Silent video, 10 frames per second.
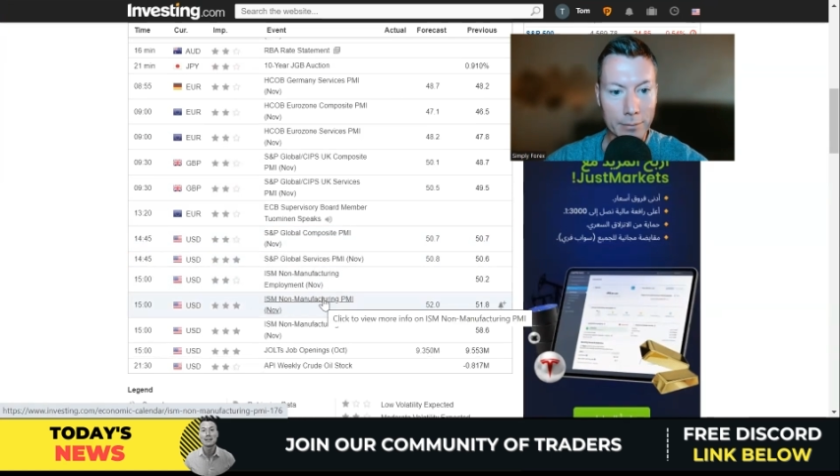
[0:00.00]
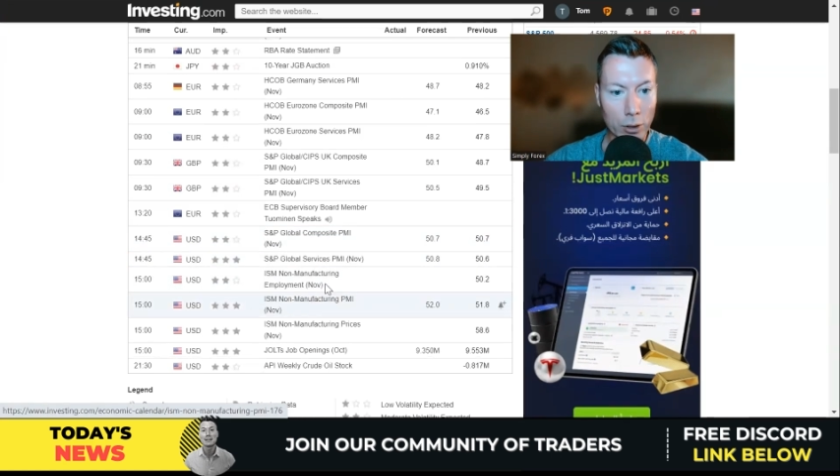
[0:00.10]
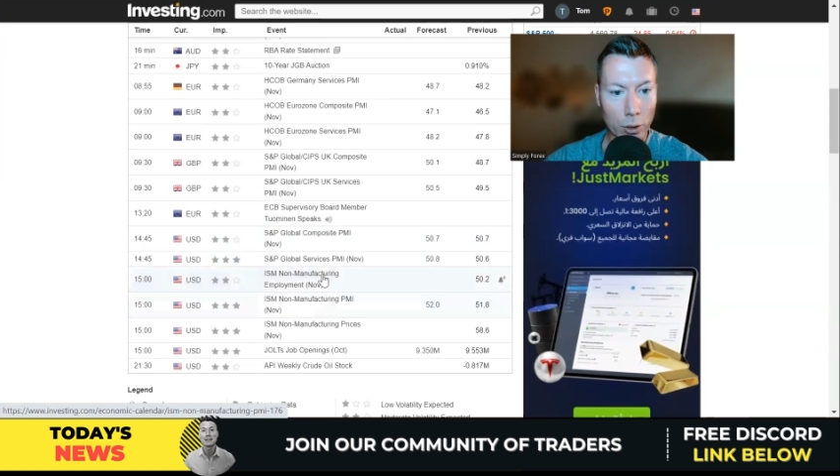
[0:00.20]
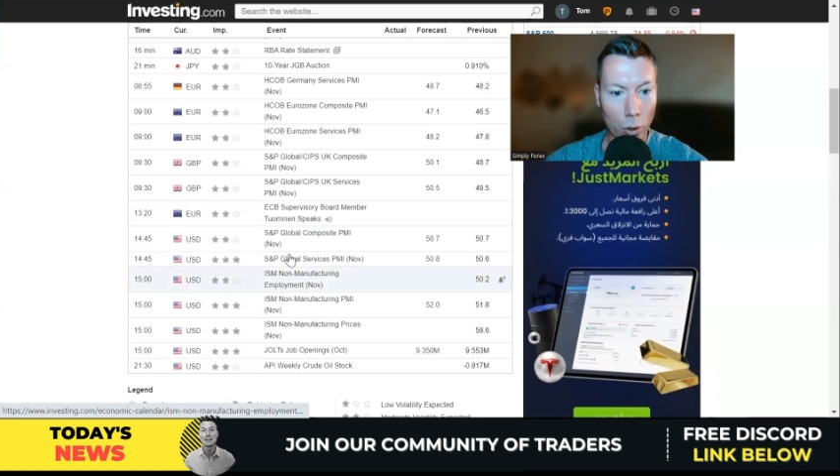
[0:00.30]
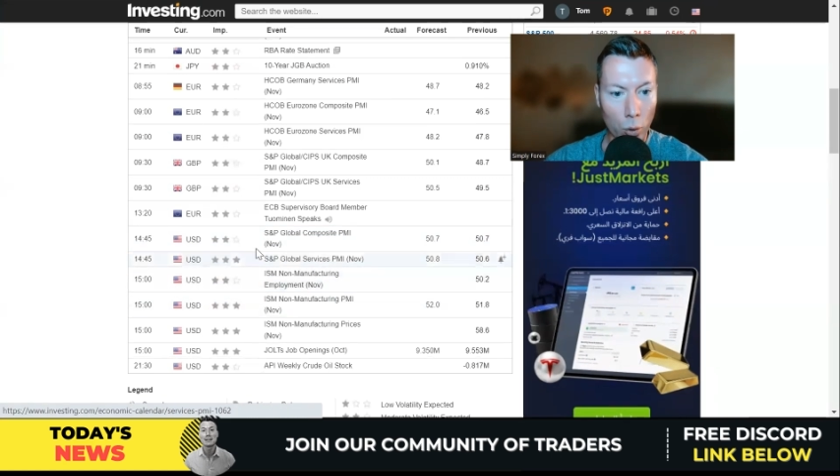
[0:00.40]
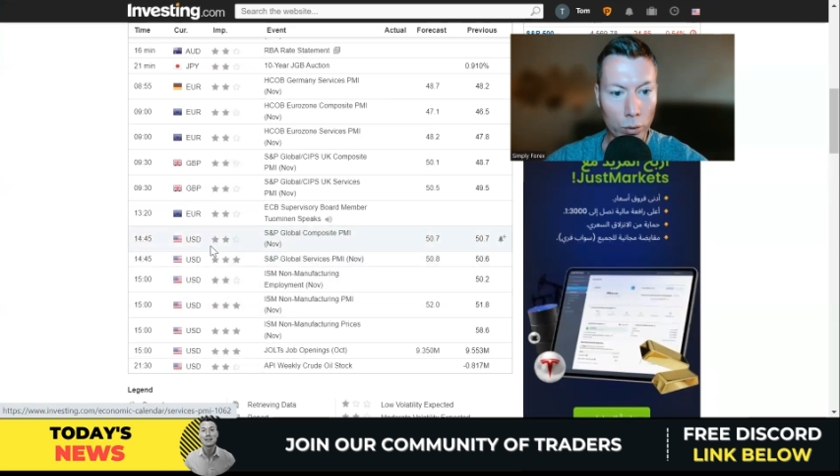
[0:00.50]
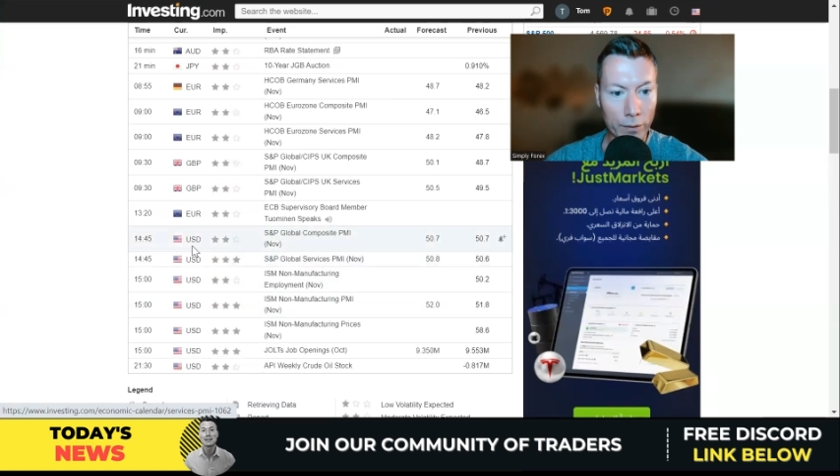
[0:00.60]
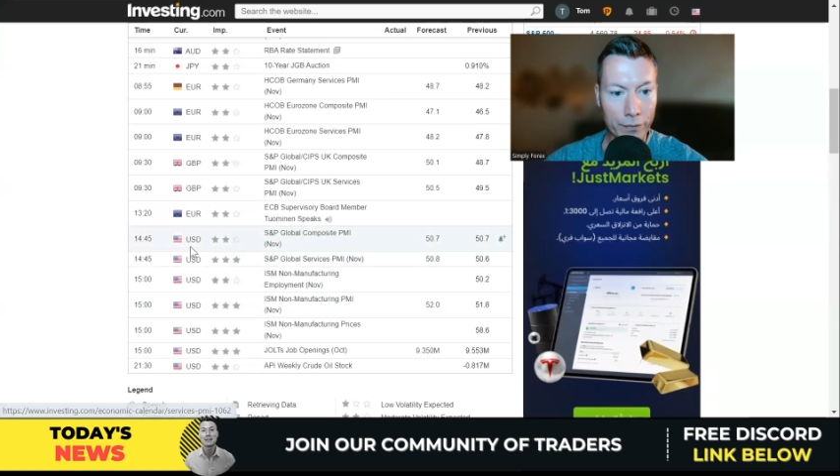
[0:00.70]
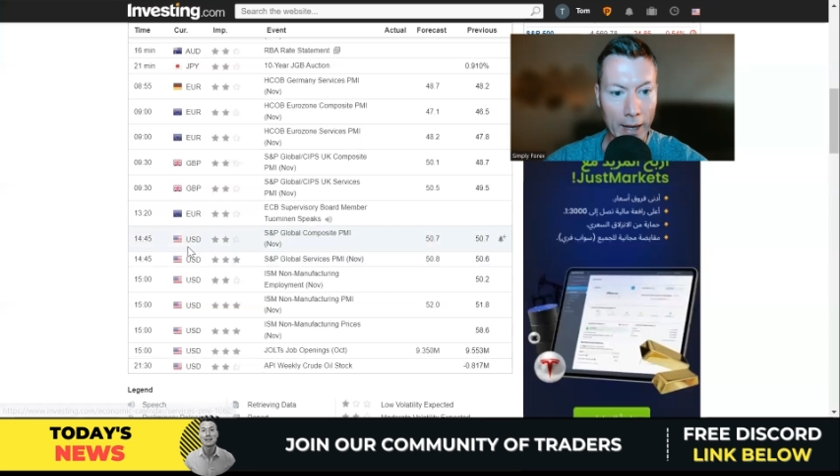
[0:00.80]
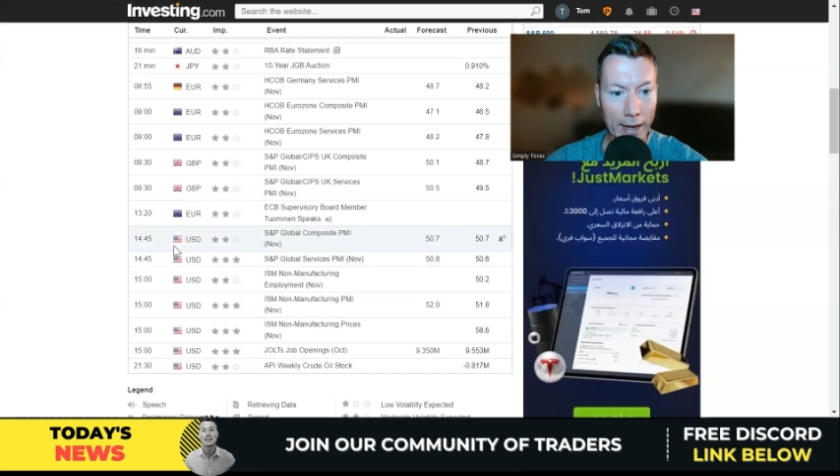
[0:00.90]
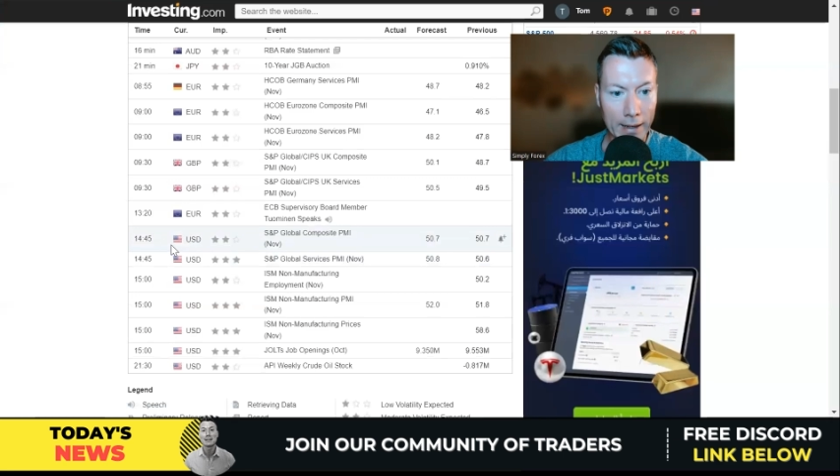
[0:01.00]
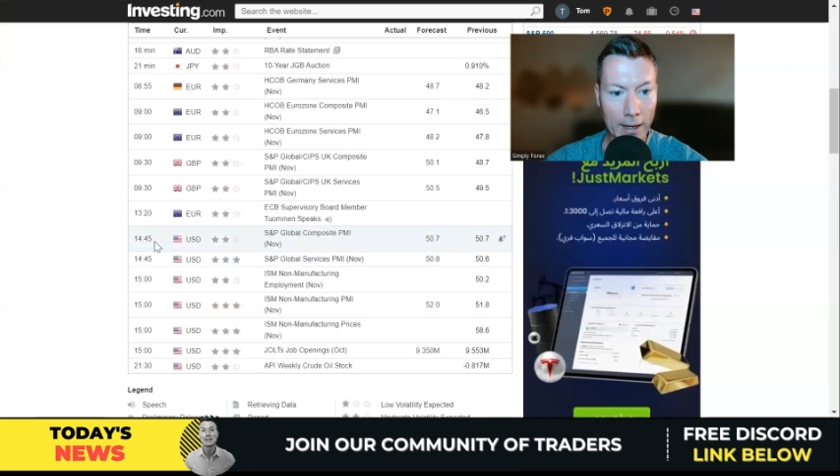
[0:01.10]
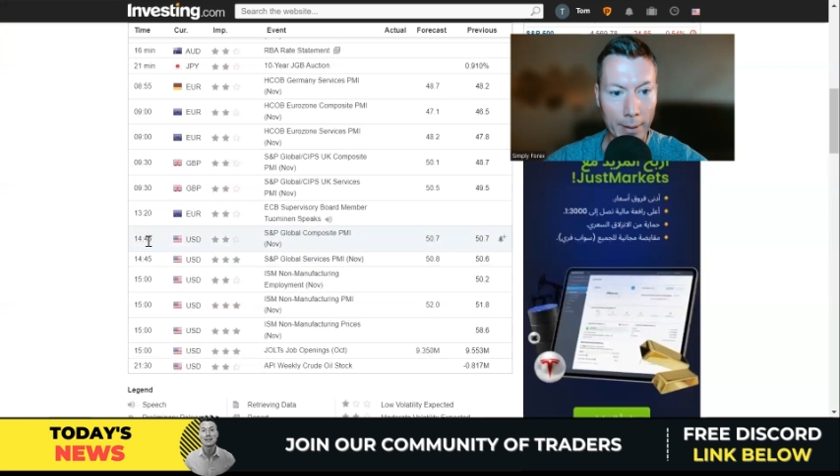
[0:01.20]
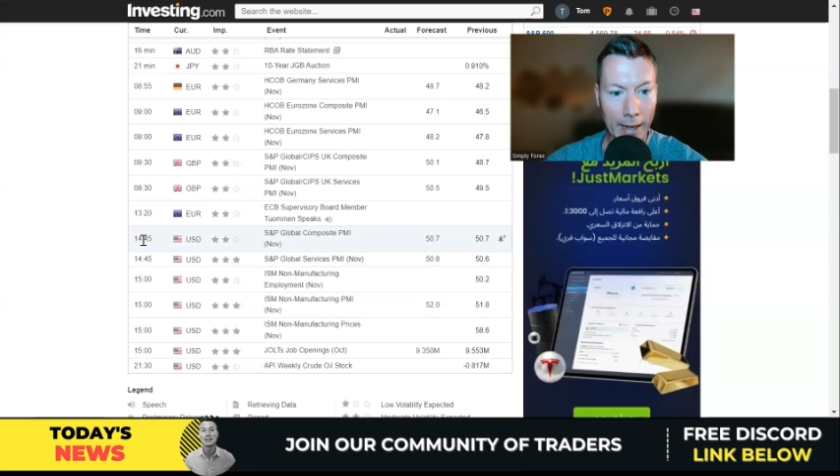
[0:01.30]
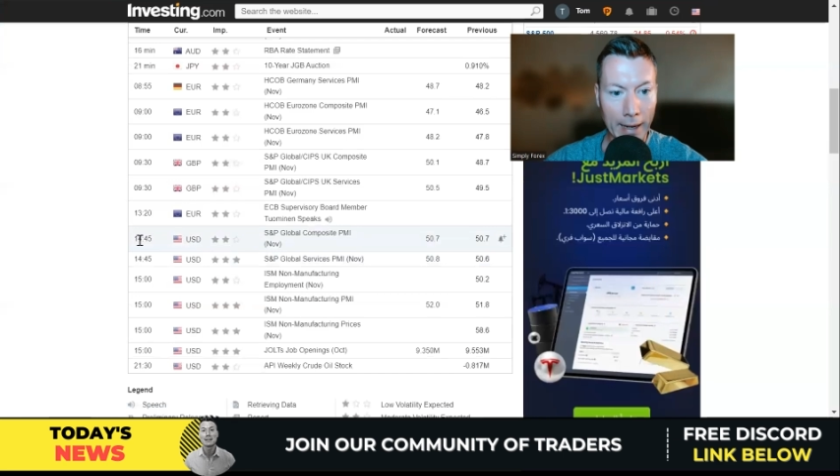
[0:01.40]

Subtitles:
So all of that coming